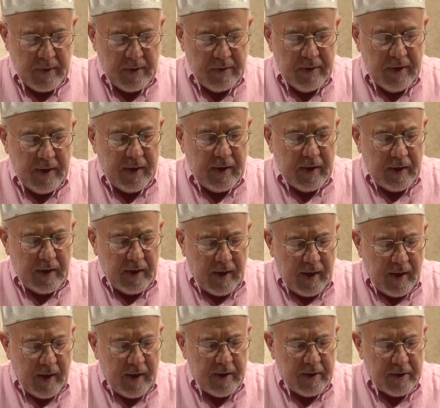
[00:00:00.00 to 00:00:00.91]

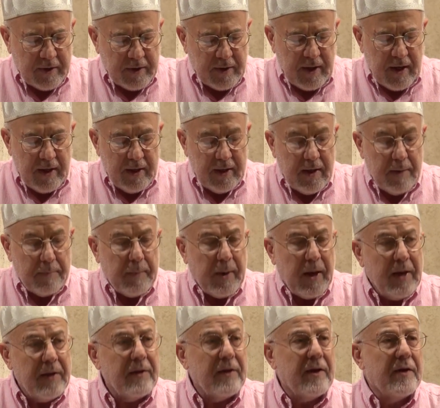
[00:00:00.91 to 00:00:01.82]
declared
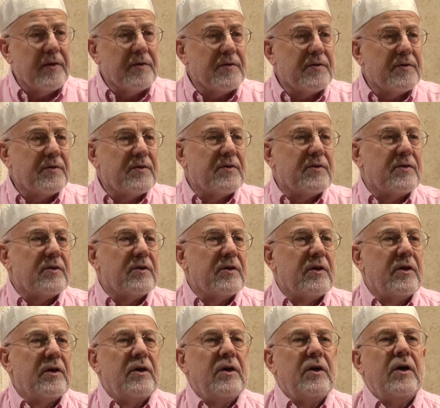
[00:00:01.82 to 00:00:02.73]
independence
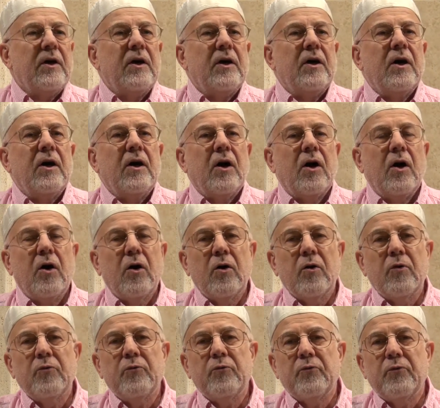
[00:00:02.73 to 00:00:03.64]

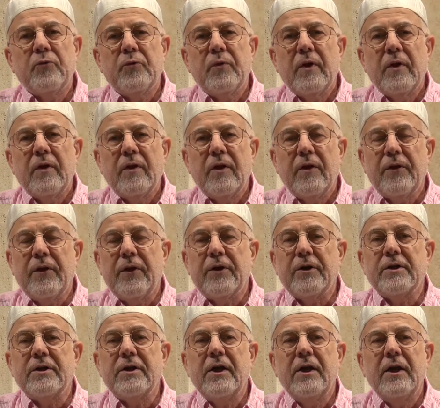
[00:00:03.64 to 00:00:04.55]
of the
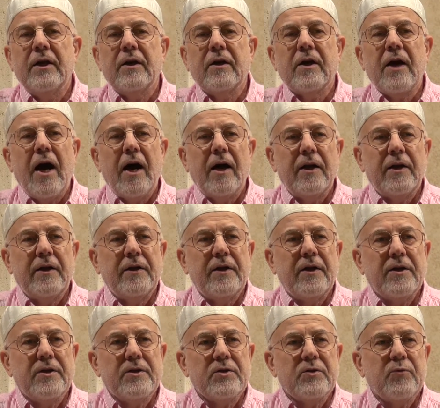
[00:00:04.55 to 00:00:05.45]
13
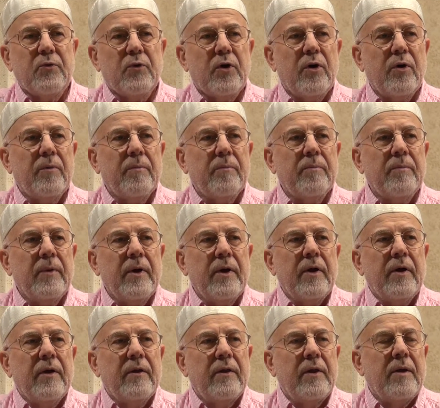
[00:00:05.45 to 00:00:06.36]
colonies from
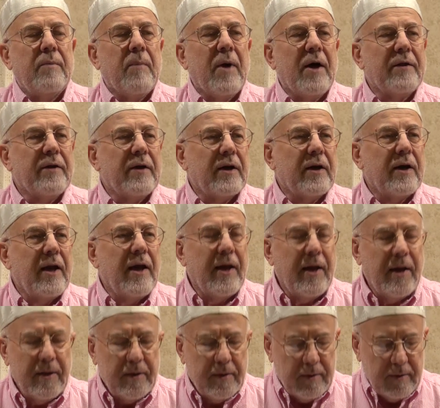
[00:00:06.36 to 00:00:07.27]
the
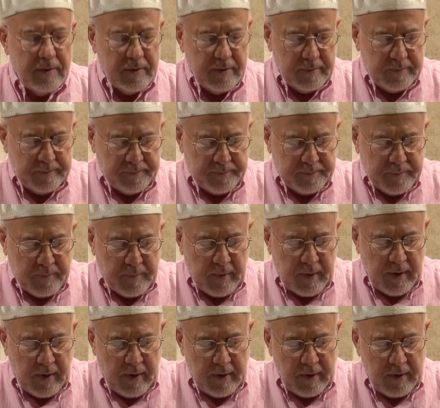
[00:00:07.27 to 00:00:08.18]
motherland,
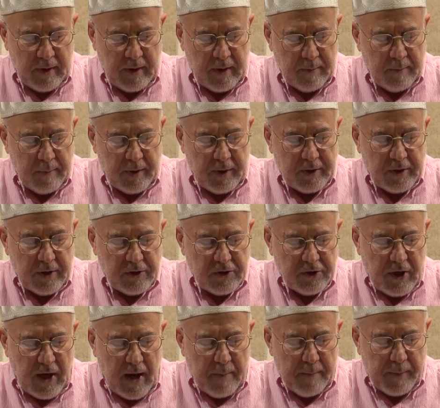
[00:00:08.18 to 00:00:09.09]
the
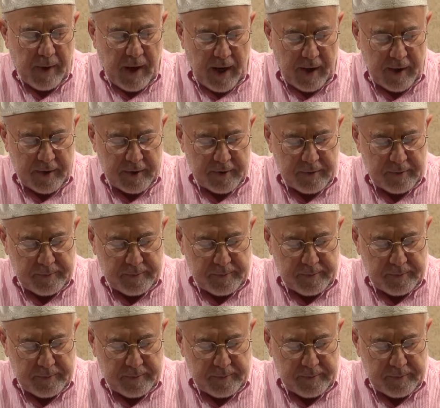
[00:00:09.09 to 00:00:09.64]
British Empire.